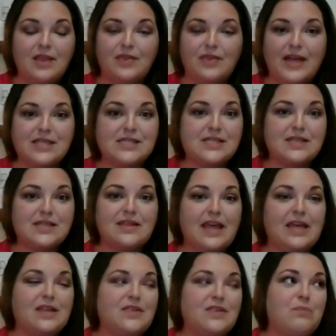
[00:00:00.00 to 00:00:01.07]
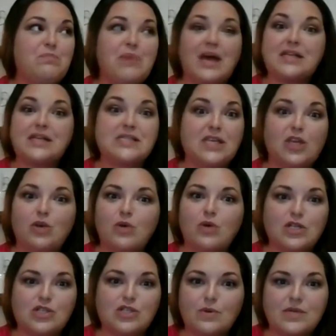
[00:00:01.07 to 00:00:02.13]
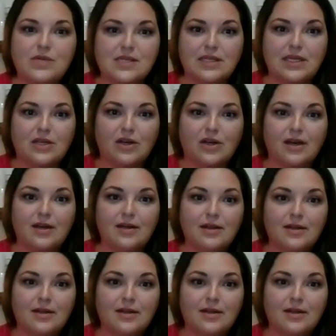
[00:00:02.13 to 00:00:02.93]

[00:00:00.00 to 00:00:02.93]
that's like the best thing you can do as a leader.